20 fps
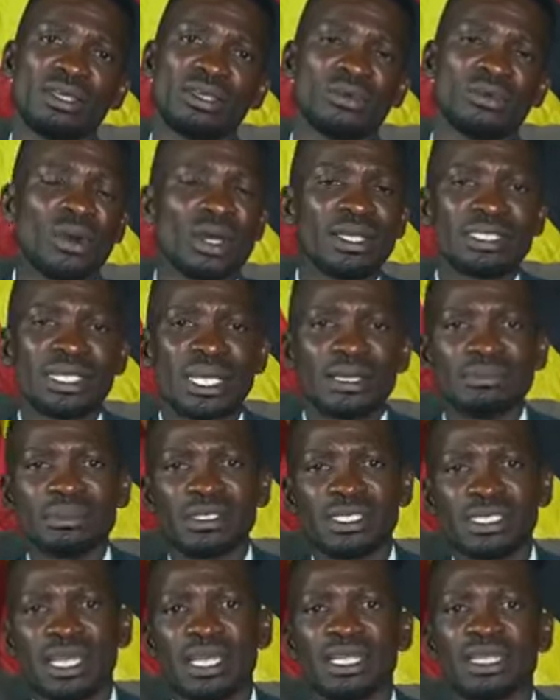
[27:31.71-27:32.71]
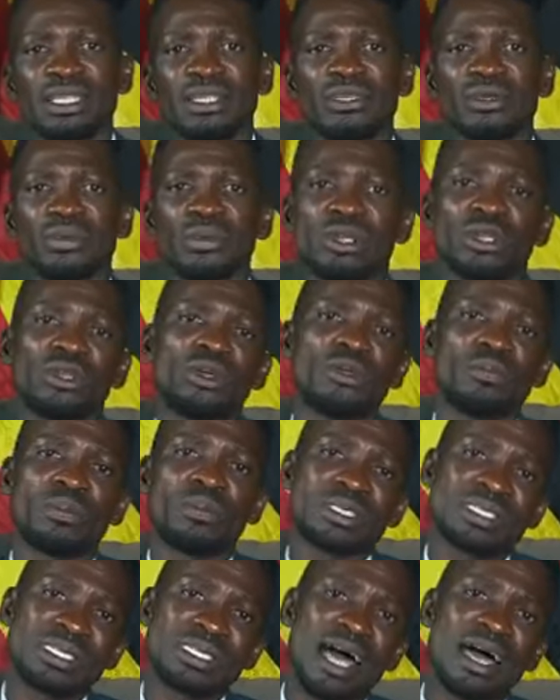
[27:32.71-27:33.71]
You one time said you will not
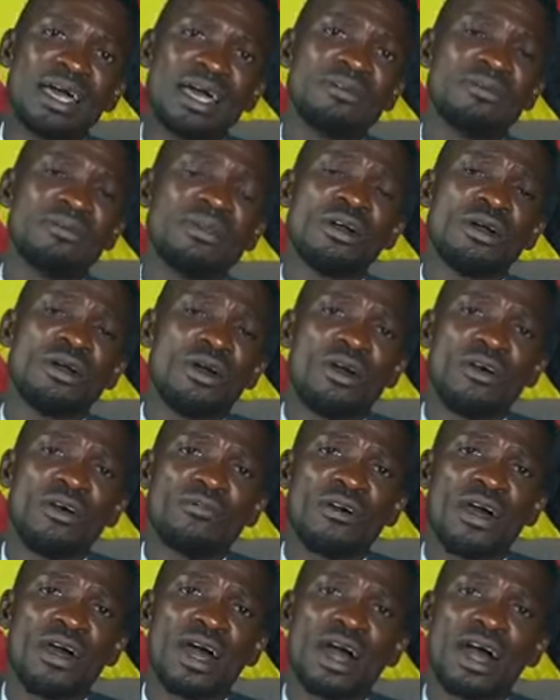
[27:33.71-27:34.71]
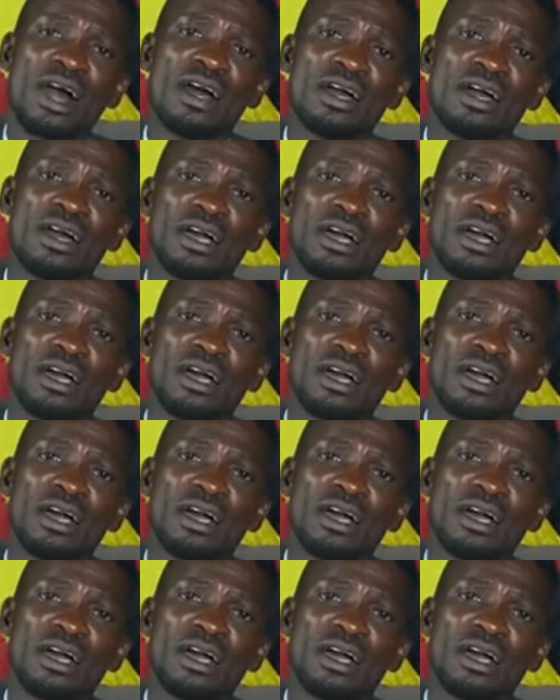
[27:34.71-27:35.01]
preside over